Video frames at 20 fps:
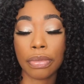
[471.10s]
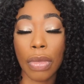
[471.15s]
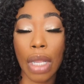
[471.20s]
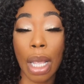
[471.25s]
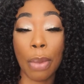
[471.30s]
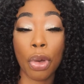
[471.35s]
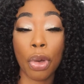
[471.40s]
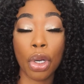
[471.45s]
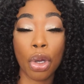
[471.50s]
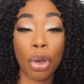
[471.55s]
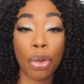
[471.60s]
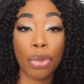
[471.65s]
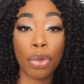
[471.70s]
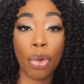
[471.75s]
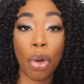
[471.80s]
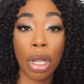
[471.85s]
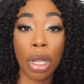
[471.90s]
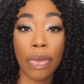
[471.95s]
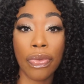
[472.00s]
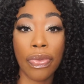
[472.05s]
I'm going to go
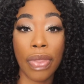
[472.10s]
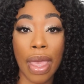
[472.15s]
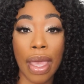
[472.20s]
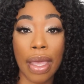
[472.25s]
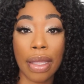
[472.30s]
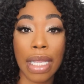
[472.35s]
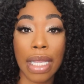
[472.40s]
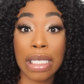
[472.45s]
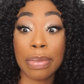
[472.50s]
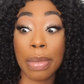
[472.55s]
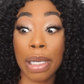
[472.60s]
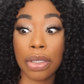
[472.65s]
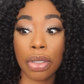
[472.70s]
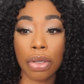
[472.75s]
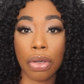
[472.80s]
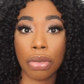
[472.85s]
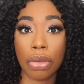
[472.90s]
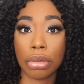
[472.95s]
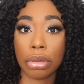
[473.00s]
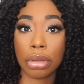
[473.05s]
through all of that. That's my
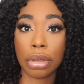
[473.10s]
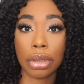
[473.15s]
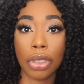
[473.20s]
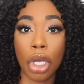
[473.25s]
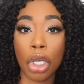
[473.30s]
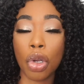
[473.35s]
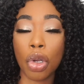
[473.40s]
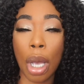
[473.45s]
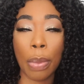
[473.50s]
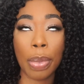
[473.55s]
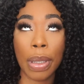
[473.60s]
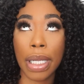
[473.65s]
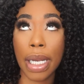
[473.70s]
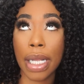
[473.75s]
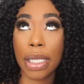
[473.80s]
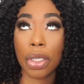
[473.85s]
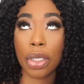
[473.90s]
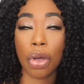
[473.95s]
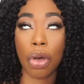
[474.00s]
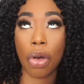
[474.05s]
song. Y'all know I play
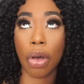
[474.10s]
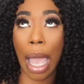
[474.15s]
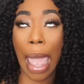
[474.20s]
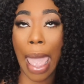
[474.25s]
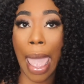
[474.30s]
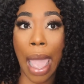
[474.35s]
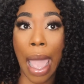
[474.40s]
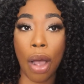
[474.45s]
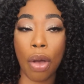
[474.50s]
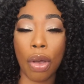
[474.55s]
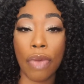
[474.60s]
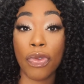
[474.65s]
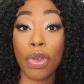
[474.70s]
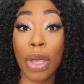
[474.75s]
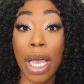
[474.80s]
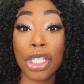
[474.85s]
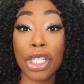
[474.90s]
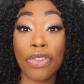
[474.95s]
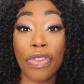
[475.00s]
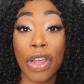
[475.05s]
that song out. If you
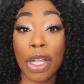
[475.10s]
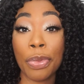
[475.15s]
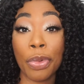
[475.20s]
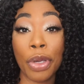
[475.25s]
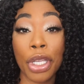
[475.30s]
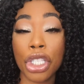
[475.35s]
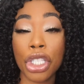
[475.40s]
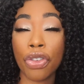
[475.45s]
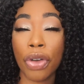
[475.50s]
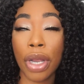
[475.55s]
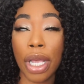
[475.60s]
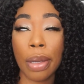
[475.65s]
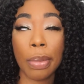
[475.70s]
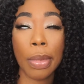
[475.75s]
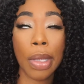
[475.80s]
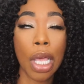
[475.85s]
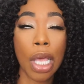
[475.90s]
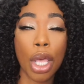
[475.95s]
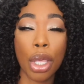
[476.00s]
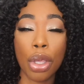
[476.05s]
guys are following me on Instagram,
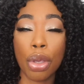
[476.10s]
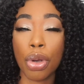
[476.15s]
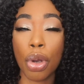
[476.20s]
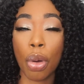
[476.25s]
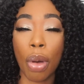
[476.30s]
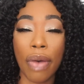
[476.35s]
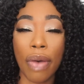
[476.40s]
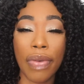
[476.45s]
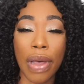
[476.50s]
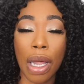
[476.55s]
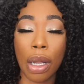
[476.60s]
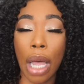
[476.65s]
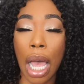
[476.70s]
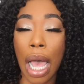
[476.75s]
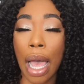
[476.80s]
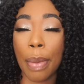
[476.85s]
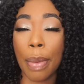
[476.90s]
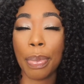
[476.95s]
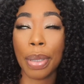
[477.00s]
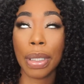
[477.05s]
you know I found,
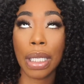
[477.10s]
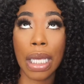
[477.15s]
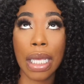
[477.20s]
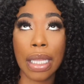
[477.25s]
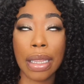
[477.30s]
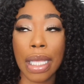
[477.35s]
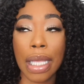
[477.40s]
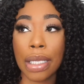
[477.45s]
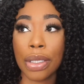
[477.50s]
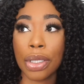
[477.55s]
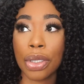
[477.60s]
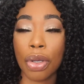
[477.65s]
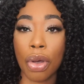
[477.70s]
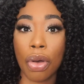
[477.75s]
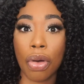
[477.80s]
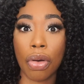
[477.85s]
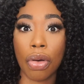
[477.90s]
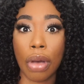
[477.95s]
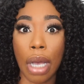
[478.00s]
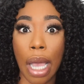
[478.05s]
I played that
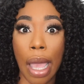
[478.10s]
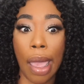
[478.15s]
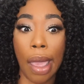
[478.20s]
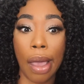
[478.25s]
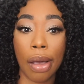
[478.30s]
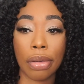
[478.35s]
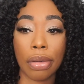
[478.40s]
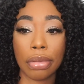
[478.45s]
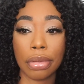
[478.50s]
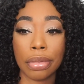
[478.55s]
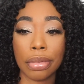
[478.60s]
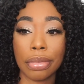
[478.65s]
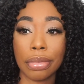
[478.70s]
song out.